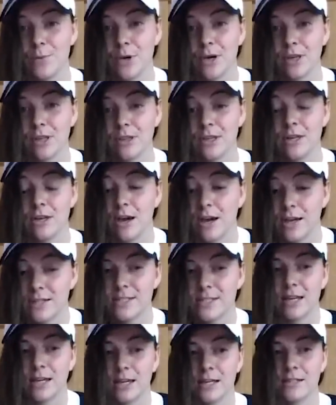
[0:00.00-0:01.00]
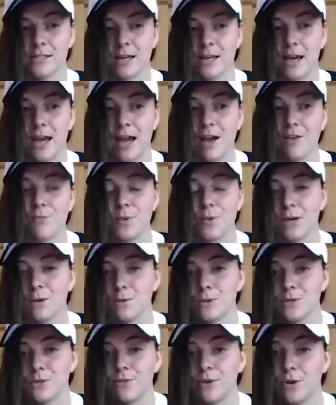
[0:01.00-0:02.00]
But the nice thing is that I have been
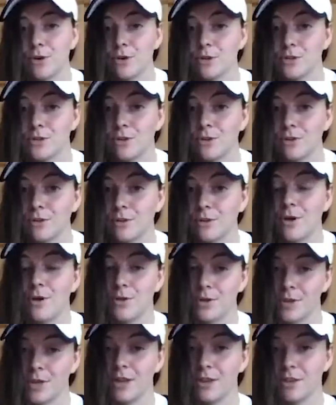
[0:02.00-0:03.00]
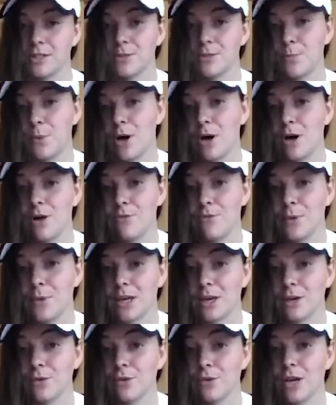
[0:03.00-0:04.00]
able to focus on the other part of my
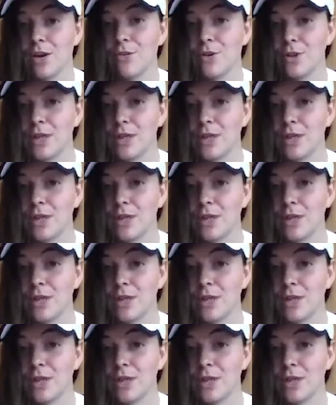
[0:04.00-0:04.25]
career,